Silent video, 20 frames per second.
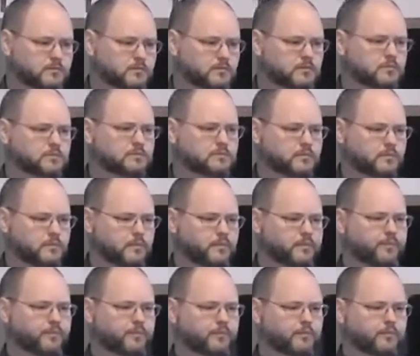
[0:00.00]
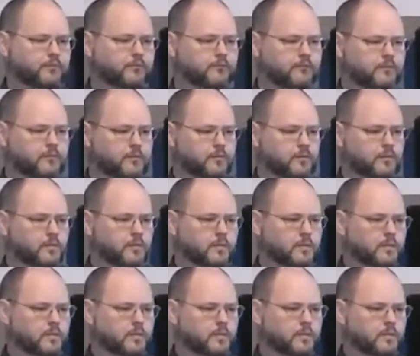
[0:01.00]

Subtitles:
No one is speaking in this clip.